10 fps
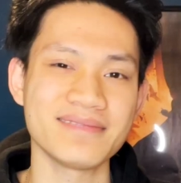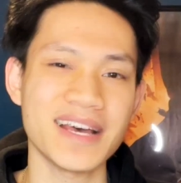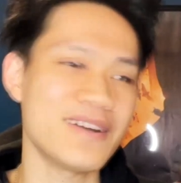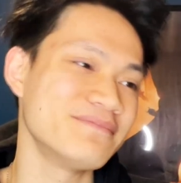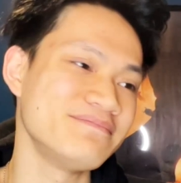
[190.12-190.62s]

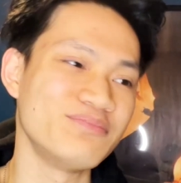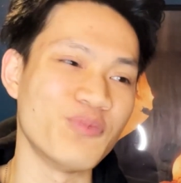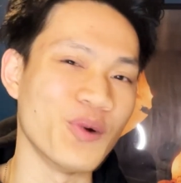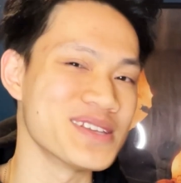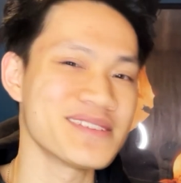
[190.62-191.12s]
that
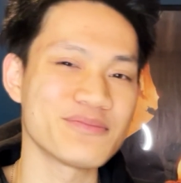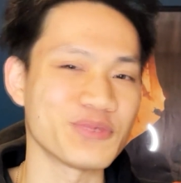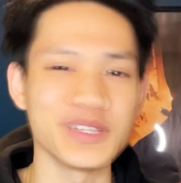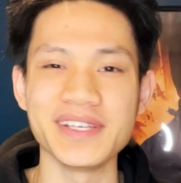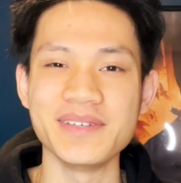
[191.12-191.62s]
wasn't
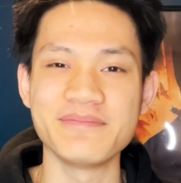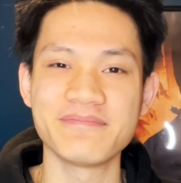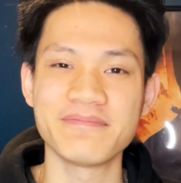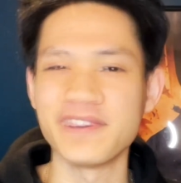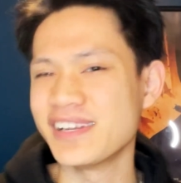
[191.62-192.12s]
really
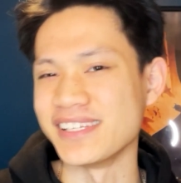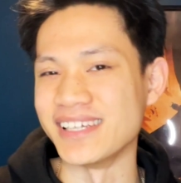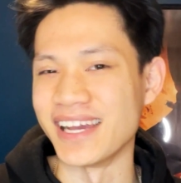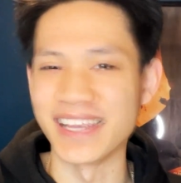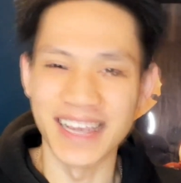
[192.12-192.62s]

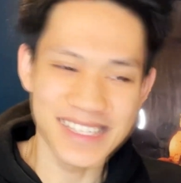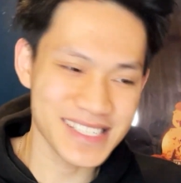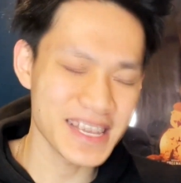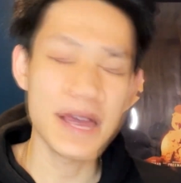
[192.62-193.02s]
funny, I guess.